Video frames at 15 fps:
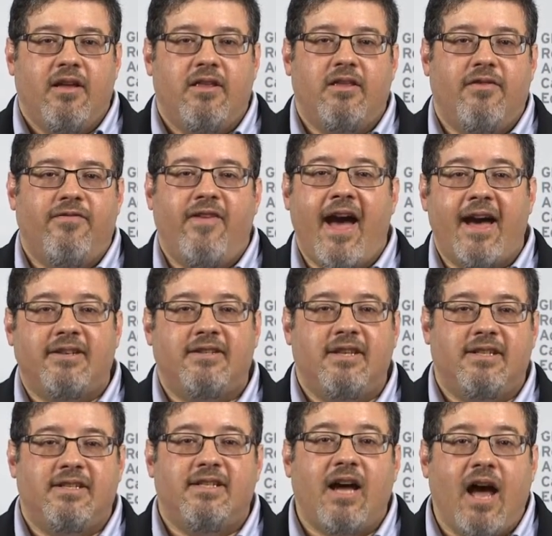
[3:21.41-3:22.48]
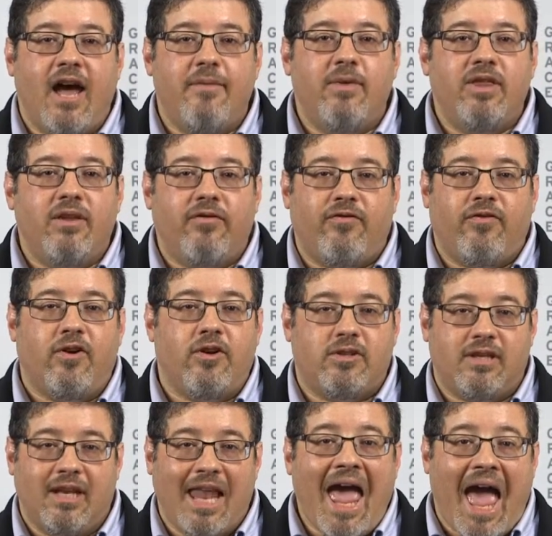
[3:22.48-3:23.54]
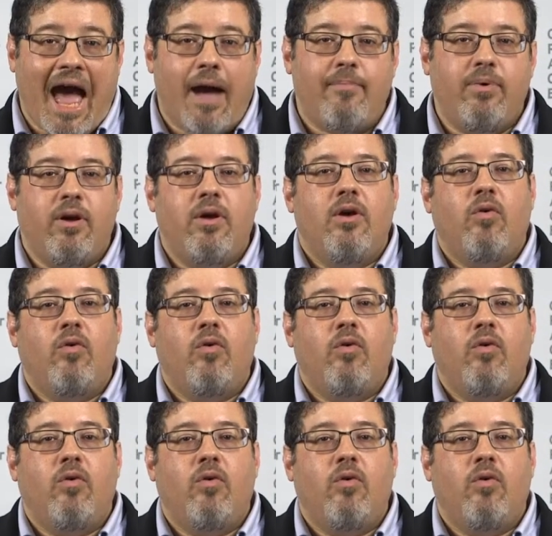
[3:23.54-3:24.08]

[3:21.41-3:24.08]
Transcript: the fastest time in the first lap.